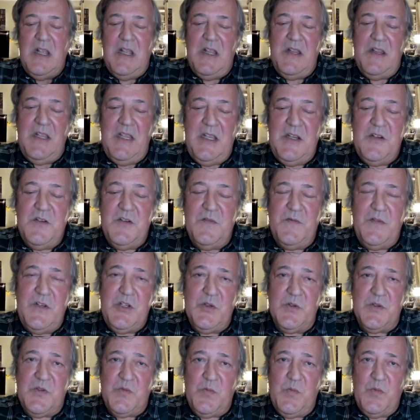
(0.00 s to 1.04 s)
the
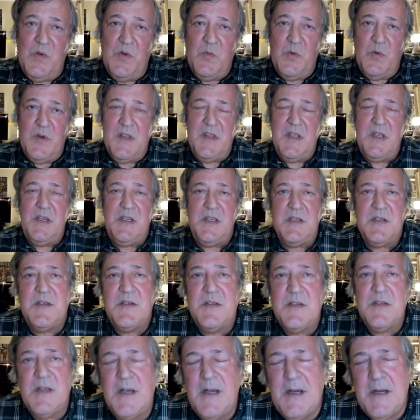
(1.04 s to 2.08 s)
individuals within it
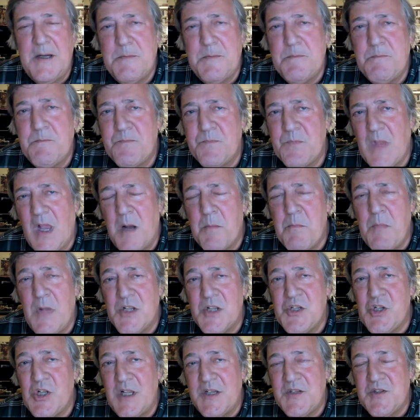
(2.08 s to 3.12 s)
are
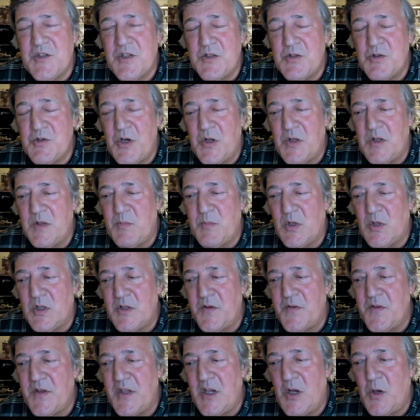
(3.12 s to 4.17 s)
much less controllable
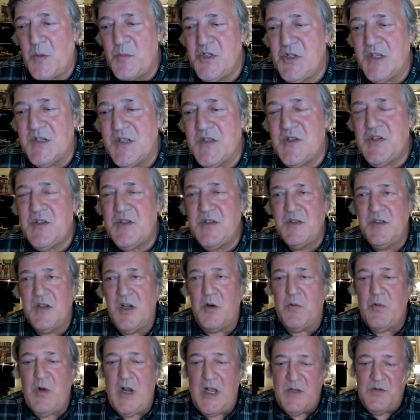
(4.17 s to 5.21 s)
than the objects
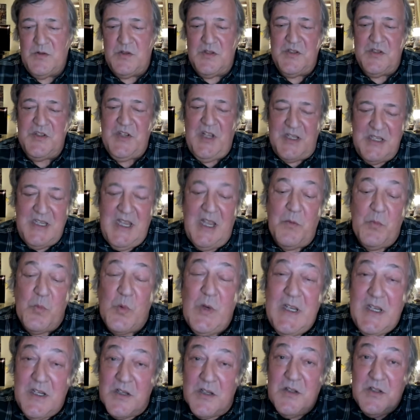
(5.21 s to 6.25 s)
around us. And yet
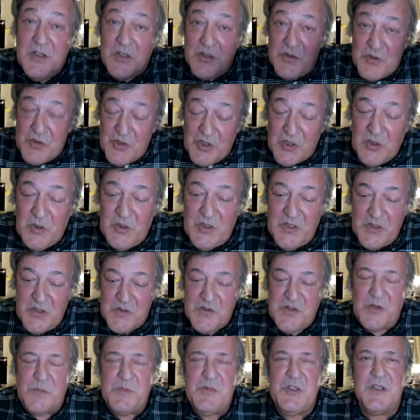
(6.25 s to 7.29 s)
we can control
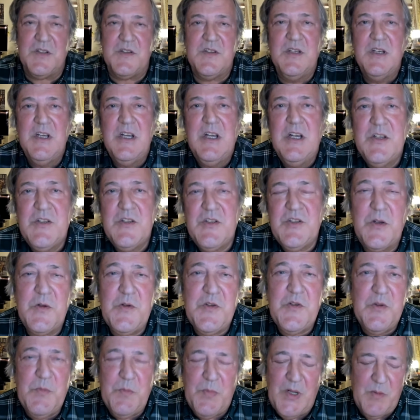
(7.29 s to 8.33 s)
those objects so
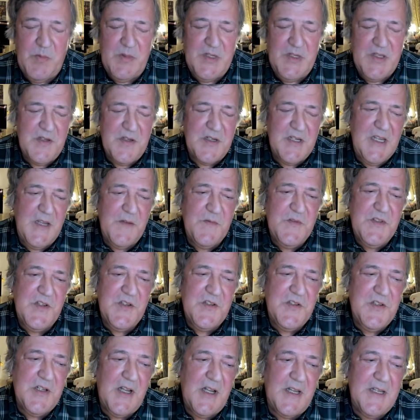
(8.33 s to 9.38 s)
superbly that it gives
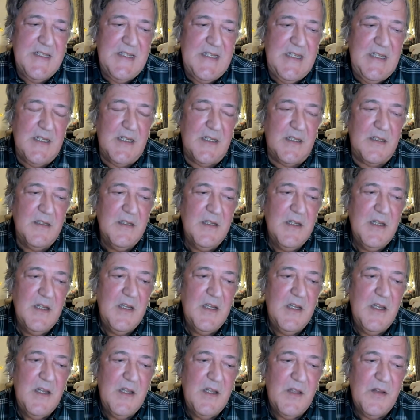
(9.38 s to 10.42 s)
us an idea
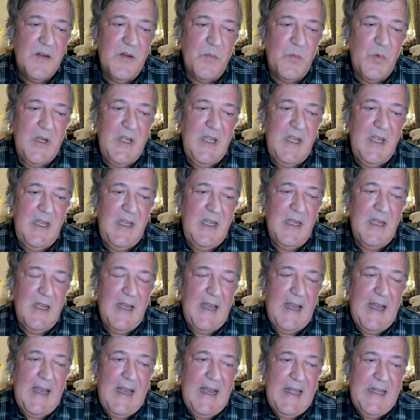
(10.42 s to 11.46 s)
that we
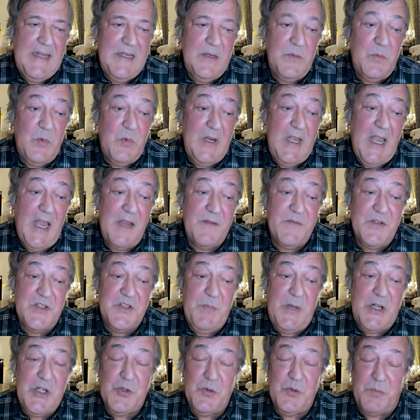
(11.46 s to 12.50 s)
have a
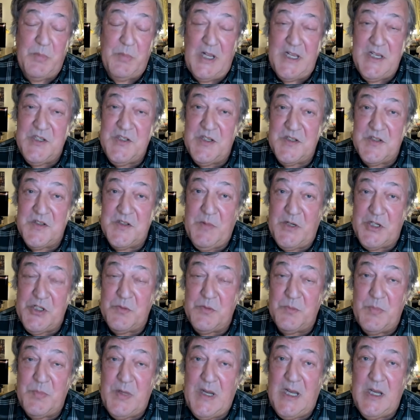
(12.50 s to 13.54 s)
special place and a
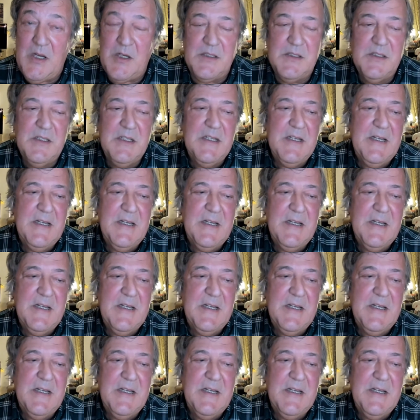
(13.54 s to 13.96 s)
special power.